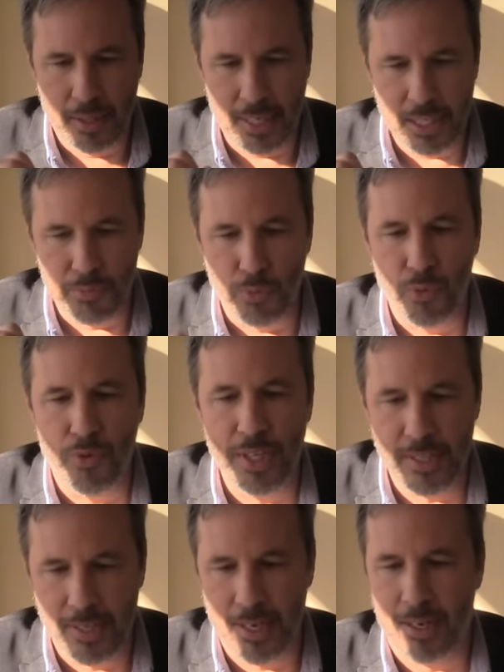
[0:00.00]
there's
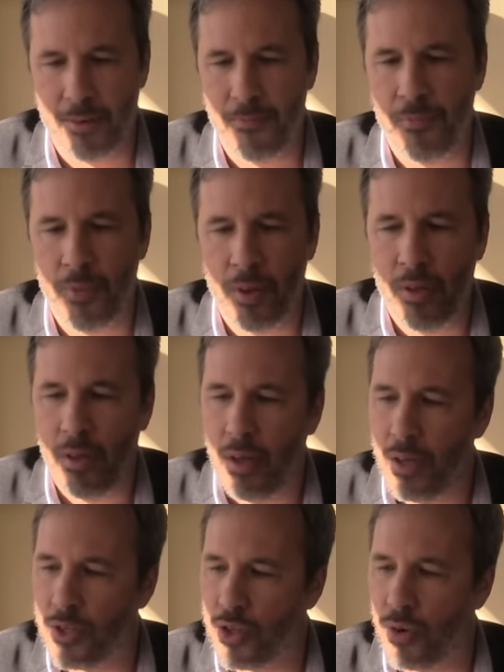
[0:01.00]
movies there. Mm -hmm.
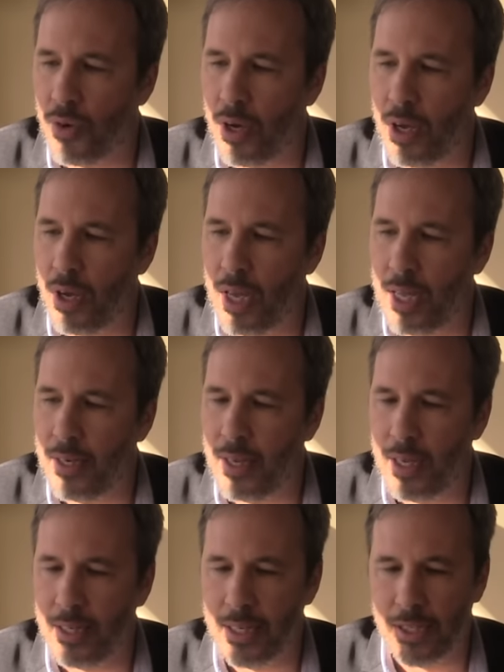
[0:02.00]
So uh, and uh,
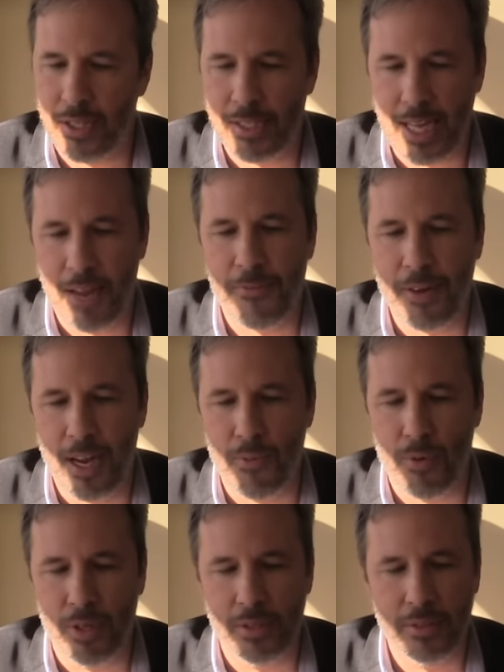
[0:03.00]
there's a sci-fi
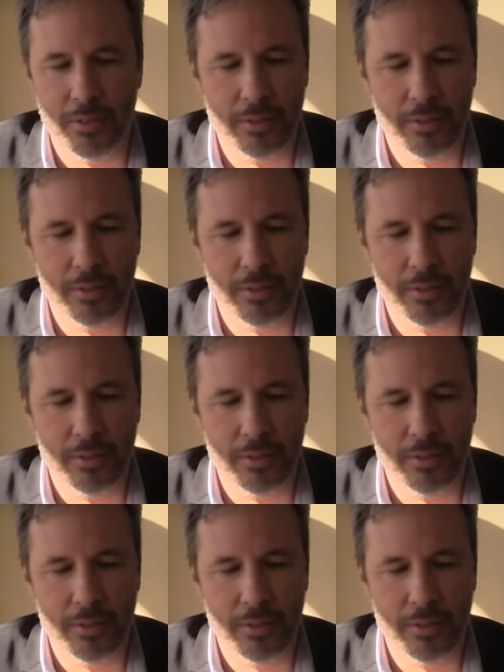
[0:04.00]
one,